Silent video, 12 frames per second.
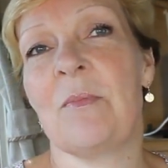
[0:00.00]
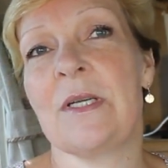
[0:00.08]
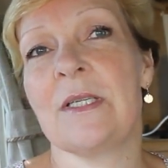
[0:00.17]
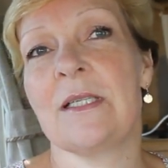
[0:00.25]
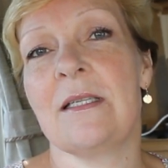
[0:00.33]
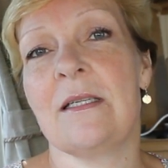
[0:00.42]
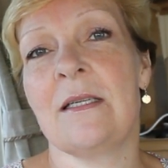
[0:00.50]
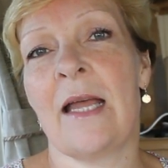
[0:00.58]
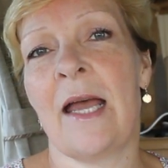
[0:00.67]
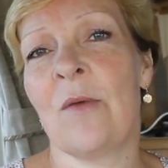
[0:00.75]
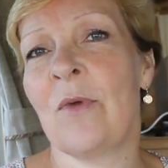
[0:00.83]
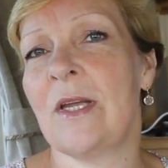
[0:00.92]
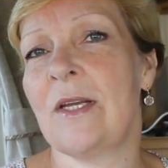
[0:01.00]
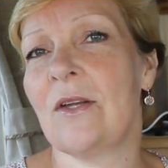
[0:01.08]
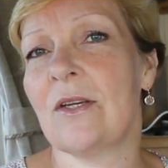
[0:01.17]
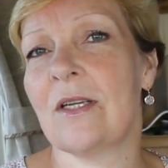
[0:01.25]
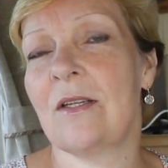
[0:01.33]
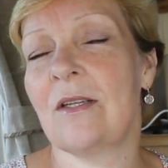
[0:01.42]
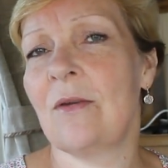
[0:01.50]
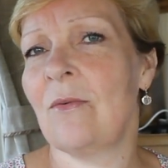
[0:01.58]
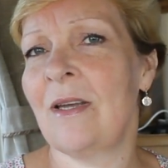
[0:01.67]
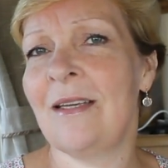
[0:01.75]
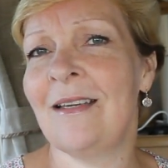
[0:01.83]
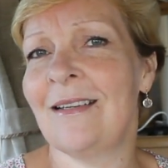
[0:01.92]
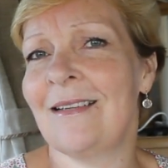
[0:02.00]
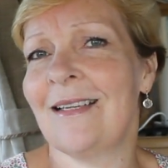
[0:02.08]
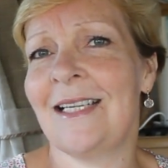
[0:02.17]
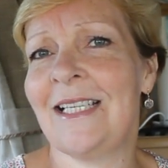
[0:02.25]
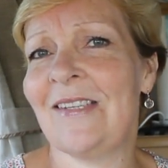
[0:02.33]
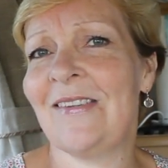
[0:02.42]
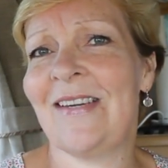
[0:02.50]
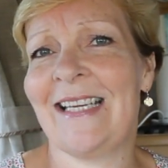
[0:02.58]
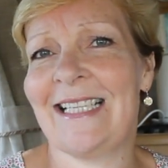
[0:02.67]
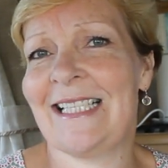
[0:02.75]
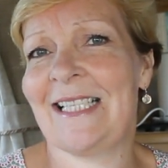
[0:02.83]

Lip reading: but now I look and I think, why couldn't I do it?